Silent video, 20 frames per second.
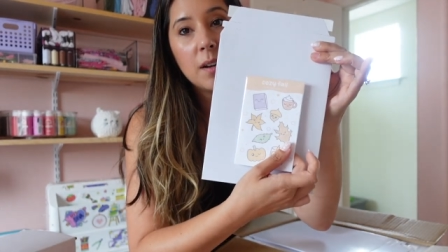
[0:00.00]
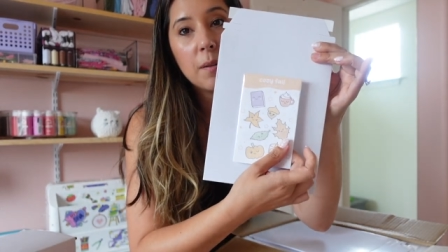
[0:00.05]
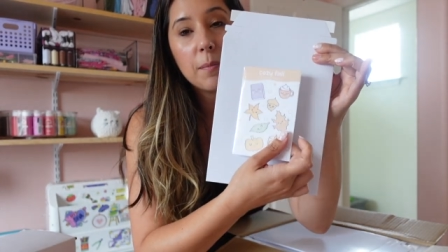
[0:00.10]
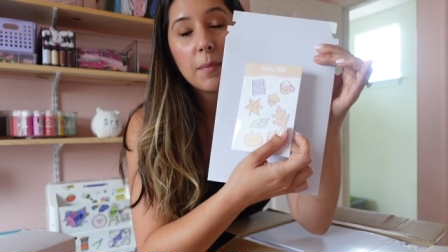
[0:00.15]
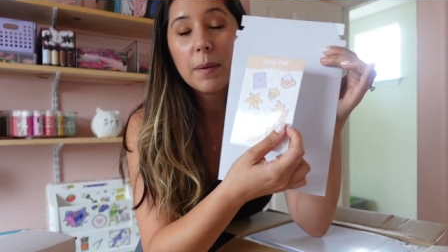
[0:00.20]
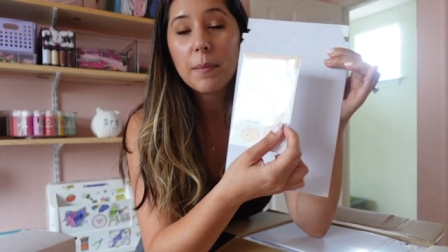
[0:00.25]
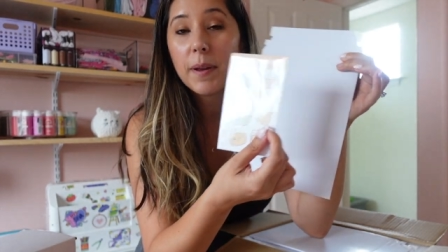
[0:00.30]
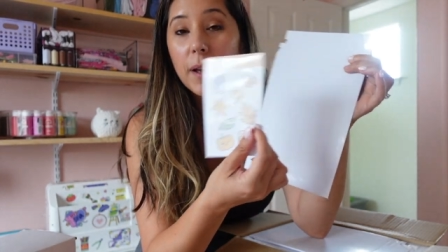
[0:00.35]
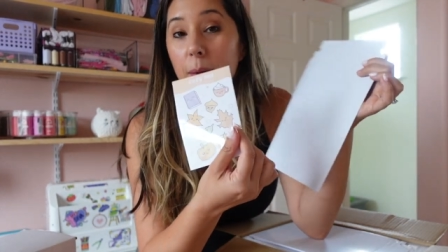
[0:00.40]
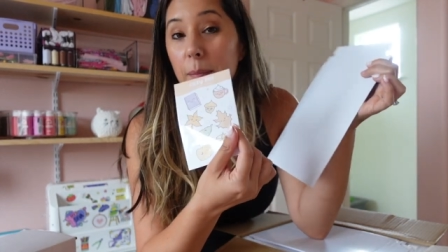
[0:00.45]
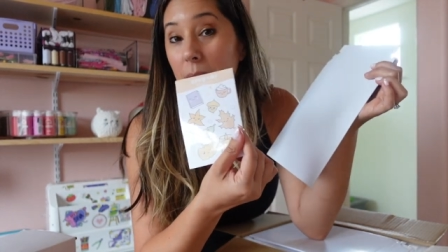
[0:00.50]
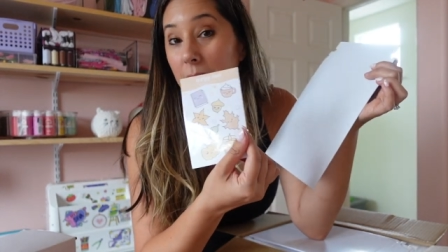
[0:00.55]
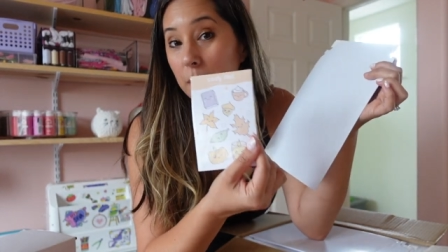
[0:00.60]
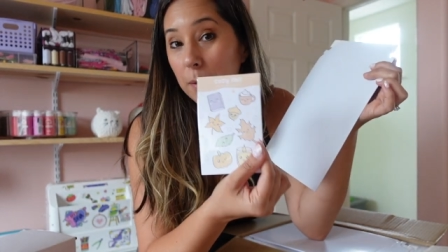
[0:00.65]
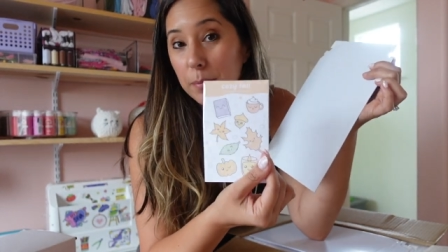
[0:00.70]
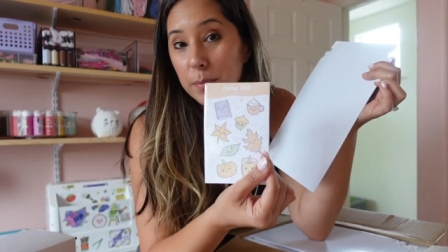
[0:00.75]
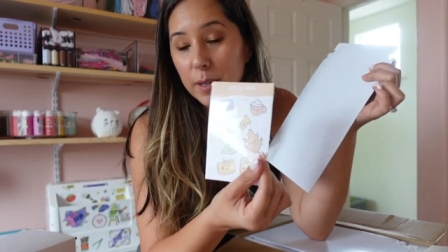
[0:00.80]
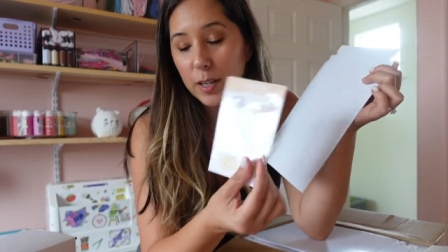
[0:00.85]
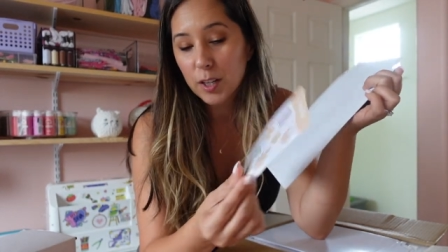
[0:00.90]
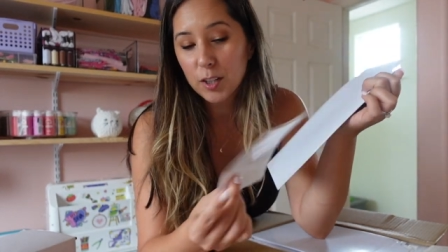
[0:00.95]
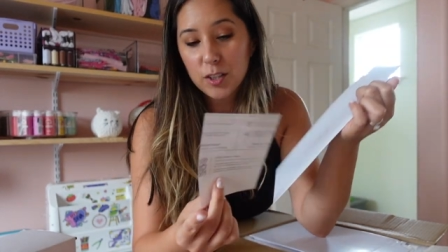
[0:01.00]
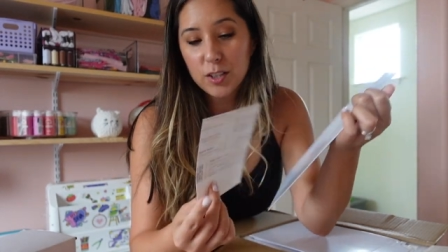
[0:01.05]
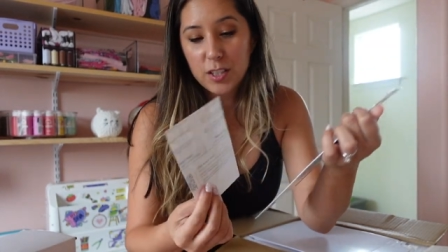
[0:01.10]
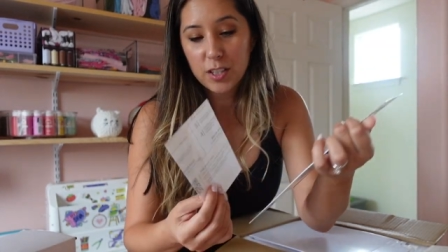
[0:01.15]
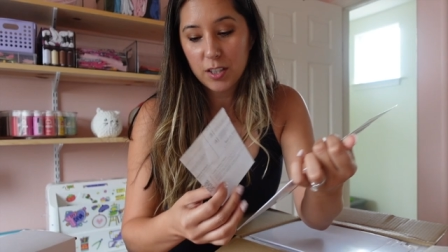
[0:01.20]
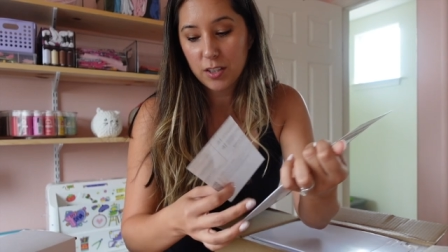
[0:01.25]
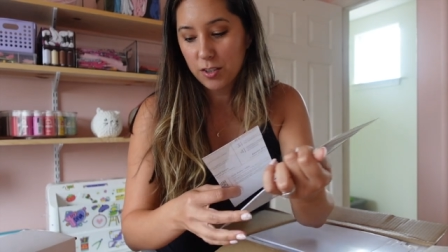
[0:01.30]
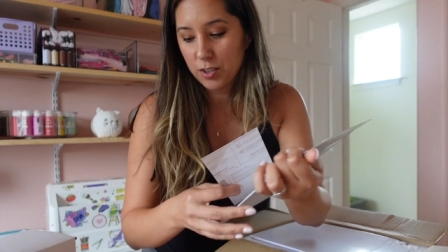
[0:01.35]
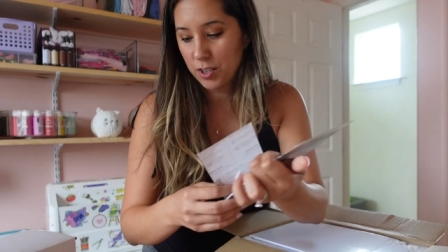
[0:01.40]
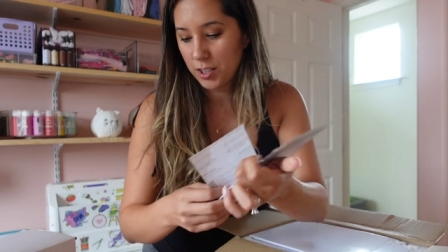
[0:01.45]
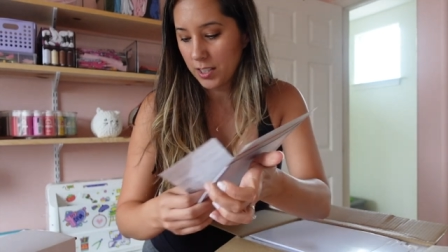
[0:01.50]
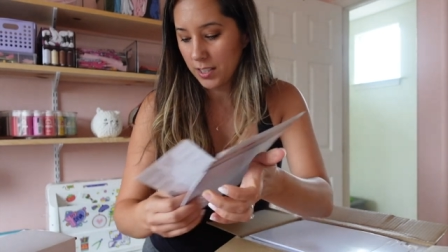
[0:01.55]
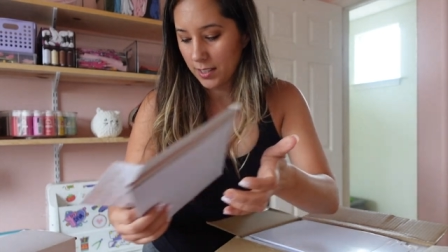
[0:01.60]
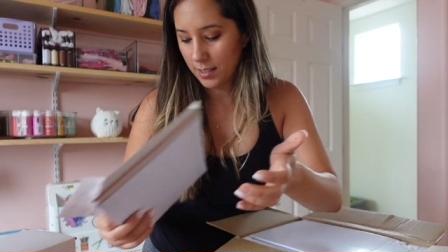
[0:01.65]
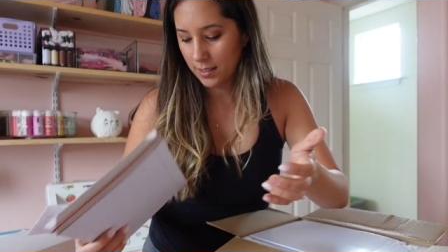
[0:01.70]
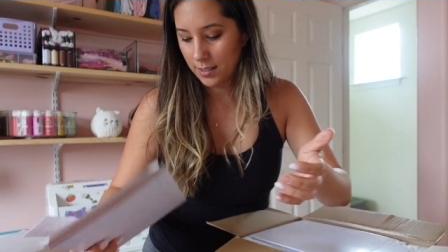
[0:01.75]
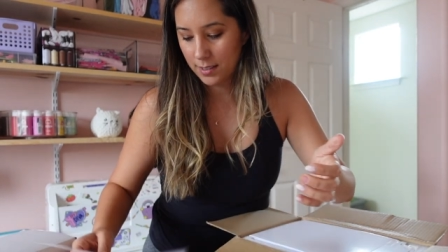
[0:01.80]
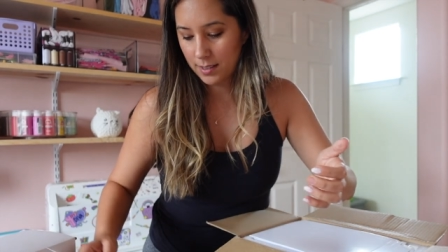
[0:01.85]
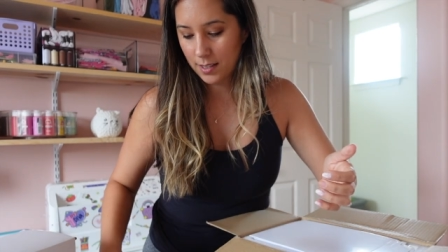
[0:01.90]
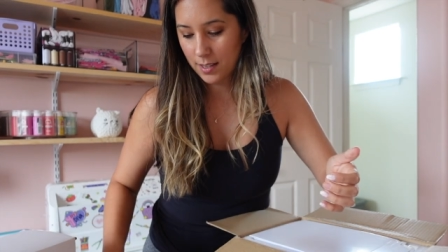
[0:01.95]
Maybe I'll make bigger sticker
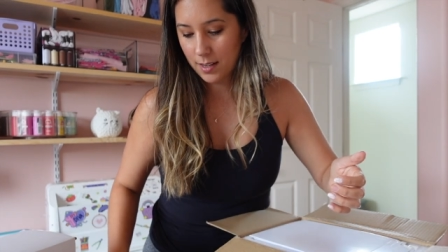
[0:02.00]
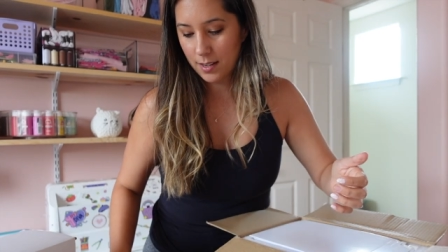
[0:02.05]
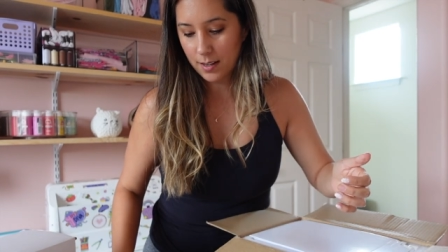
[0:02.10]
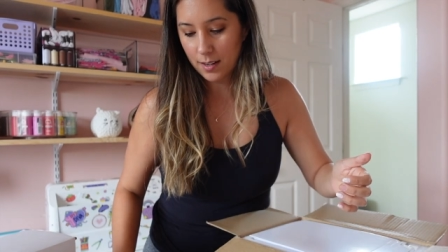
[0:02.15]
sheets.